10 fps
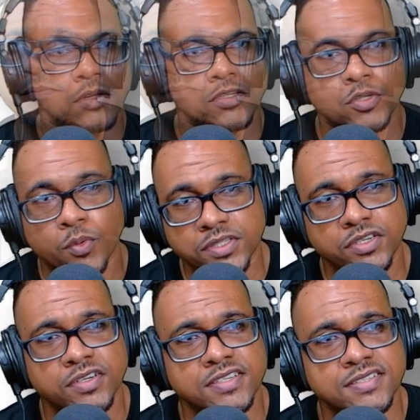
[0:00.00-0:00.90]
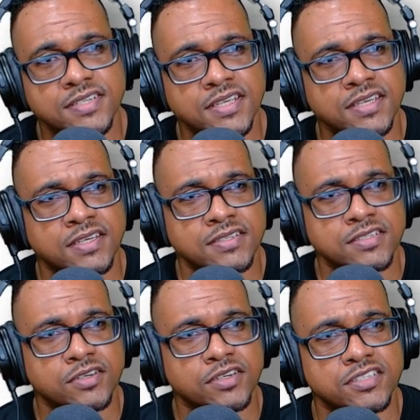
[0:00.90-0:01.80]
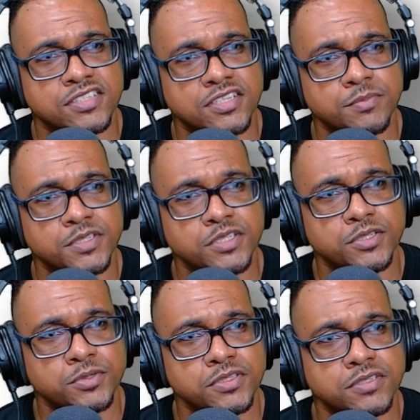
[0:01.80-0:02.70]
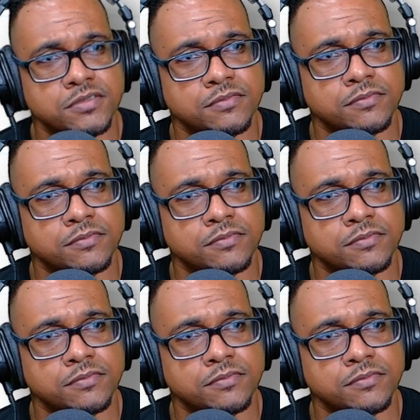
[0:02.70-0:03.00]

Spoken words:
So what you're going to say is you're going to substitute